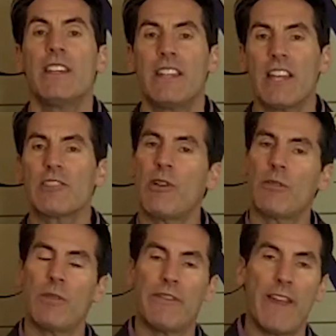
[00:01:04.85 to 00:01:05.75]
Guess
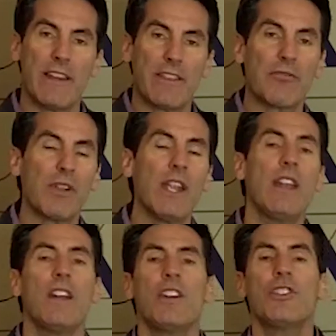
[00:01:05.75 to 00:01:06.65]
what? We've had
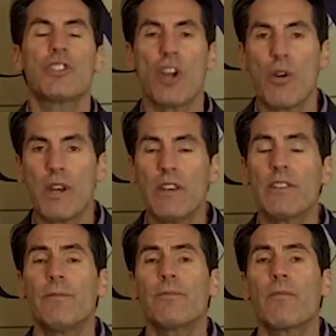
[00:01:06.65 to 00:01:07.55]
three
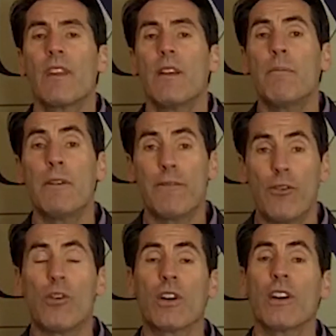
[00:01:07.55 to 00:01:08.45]
showings
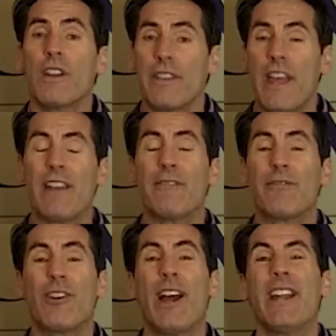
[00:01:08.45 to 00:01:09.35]
before that
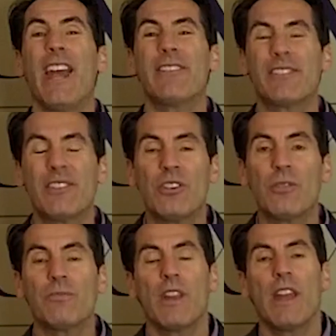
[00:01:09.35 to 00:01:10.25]
Friday
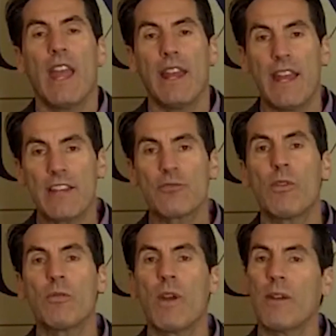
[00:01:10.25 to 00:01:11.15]
afternoon, and that's
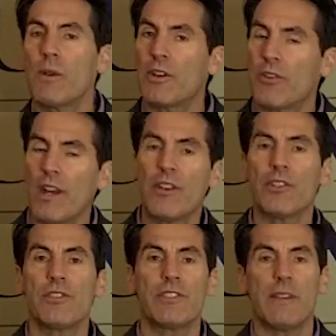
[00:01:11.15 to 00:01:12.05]
one way we create
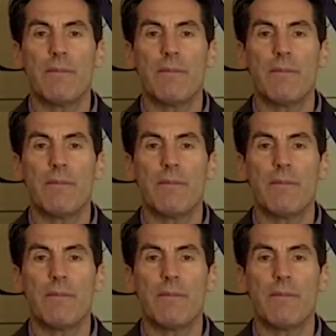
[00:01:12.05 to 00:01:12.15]
urgency.